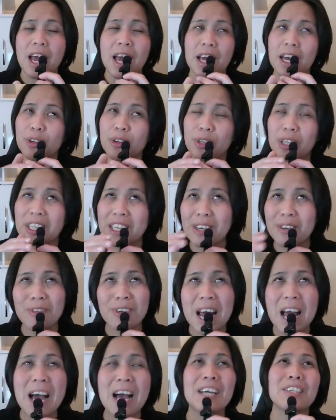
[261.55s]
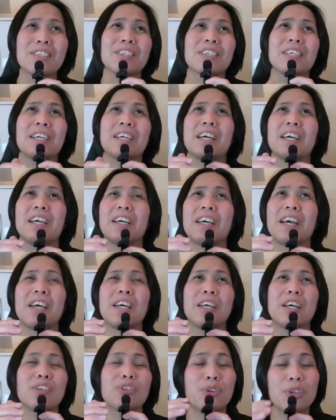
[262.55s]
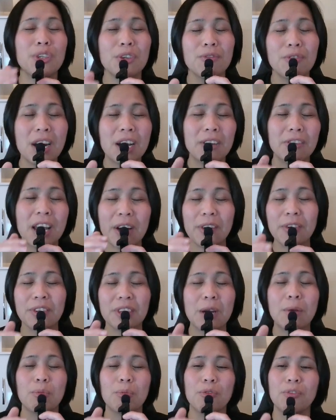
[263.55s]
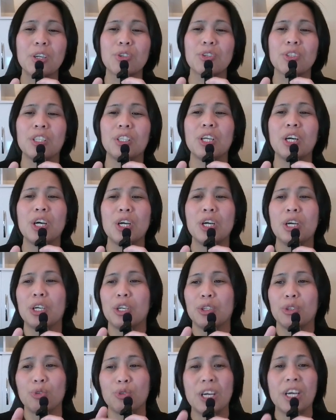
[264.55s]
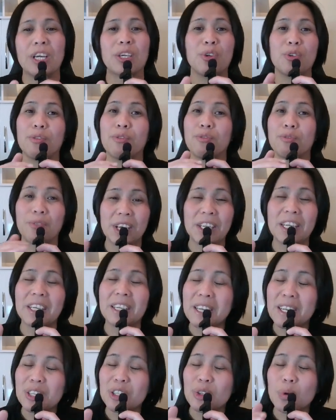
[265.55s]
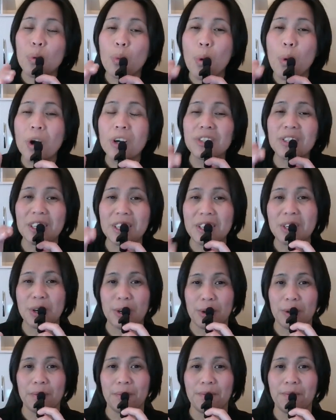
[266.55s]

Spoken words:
And you can even ask a certified healthcare professional to check your feet at least once a year.